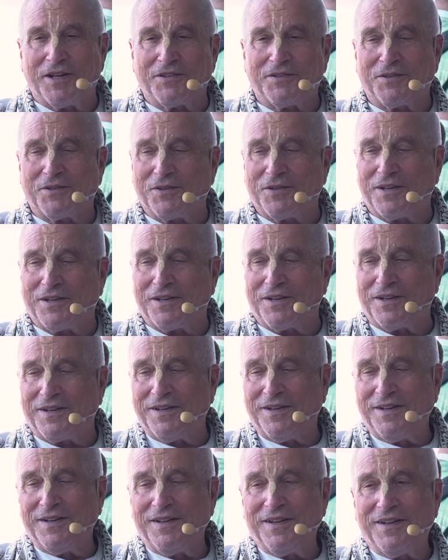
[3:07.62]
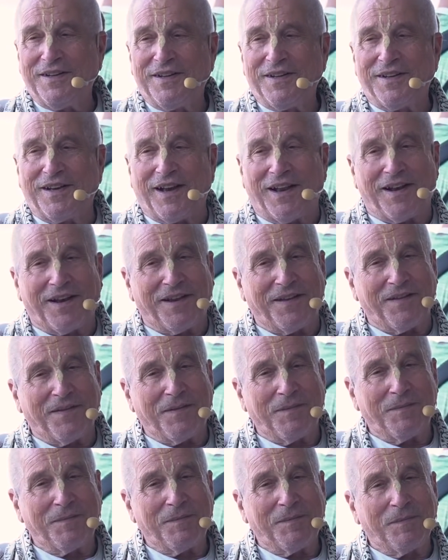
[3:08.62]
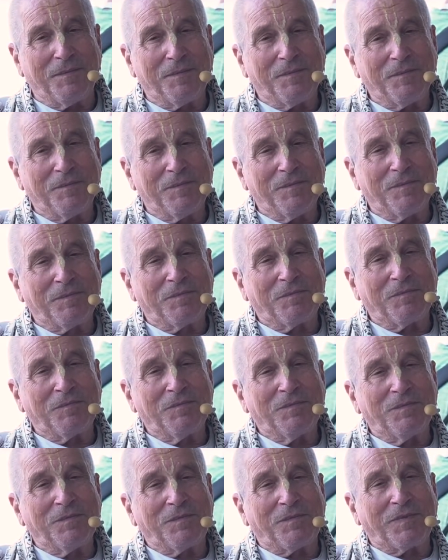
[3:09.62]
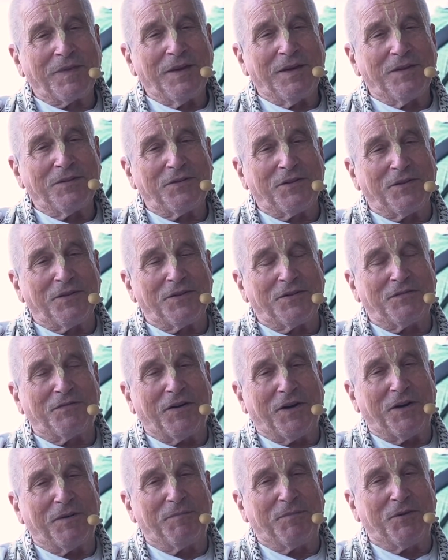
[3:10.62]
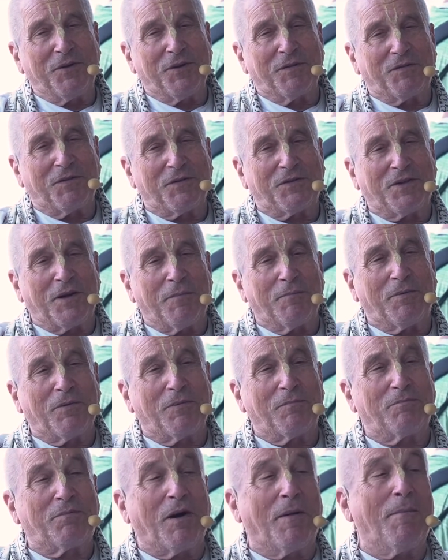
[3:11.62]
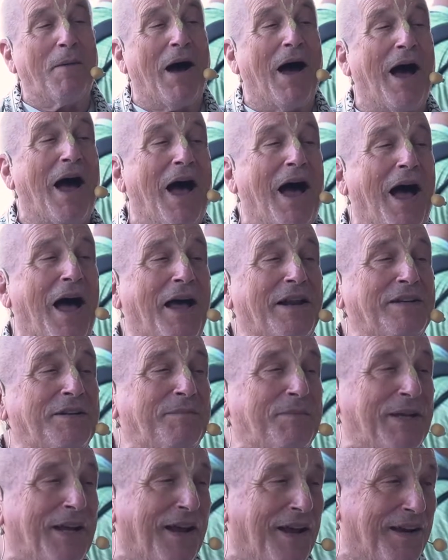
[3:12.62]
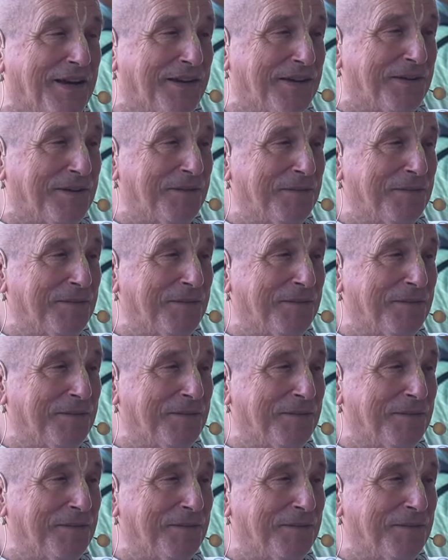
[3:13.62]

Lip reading: as her little Lala. So this very beautiful temple, Brahmanda Bihari.